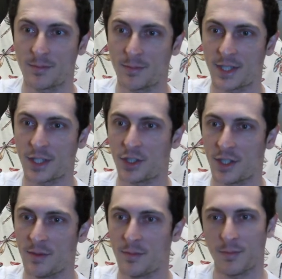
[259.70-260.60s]

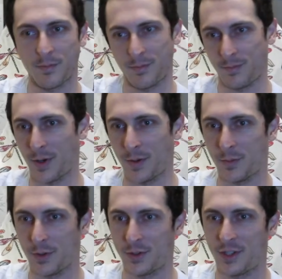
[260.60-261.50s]
potentially, but
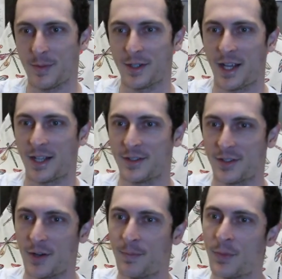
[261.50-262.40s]
we'll see about that.
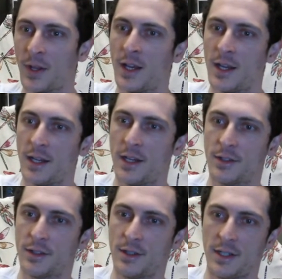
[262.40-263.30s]
So
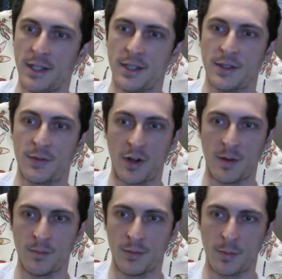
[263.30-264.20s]
here is
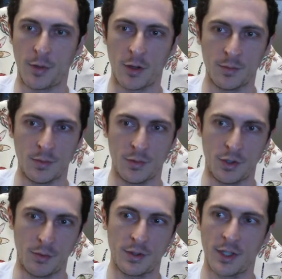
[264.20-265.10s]
from the poem
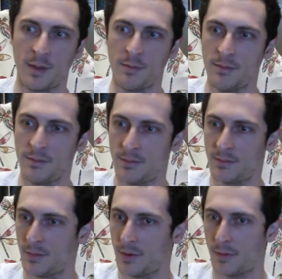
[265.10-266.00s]
Jerusalem
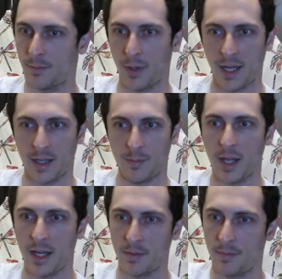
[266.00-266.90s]
by
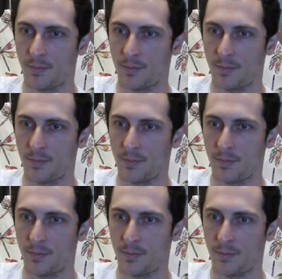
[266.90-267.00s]
Blake.